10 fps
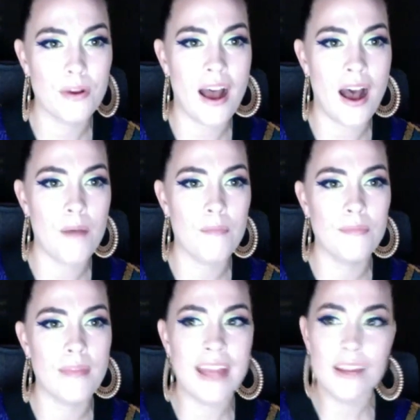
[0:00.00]
and
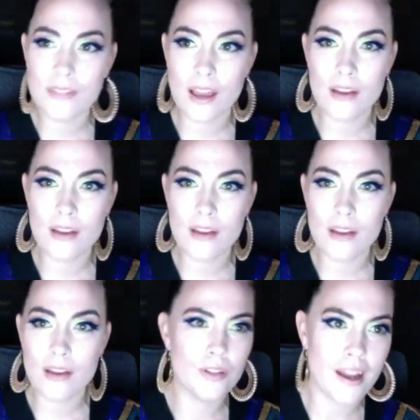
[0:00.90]
if they're super
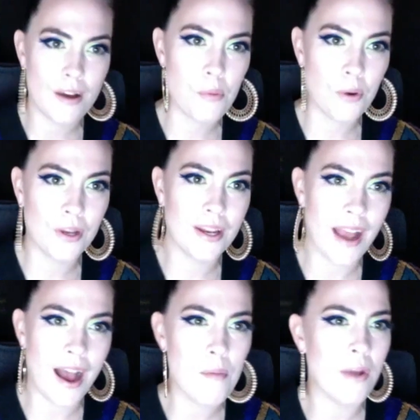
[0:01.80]
rude, then I'll point it
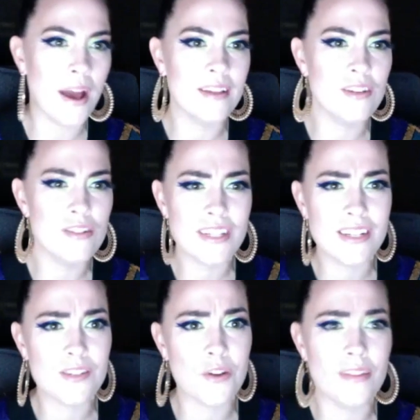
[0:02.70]
out, but usually
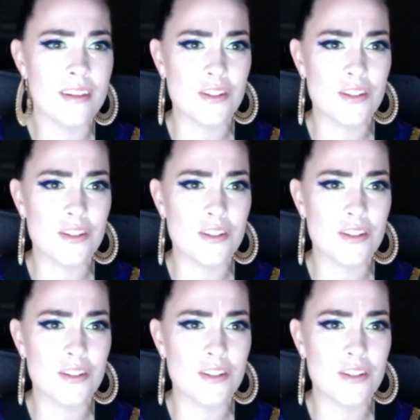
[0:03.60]
it's not.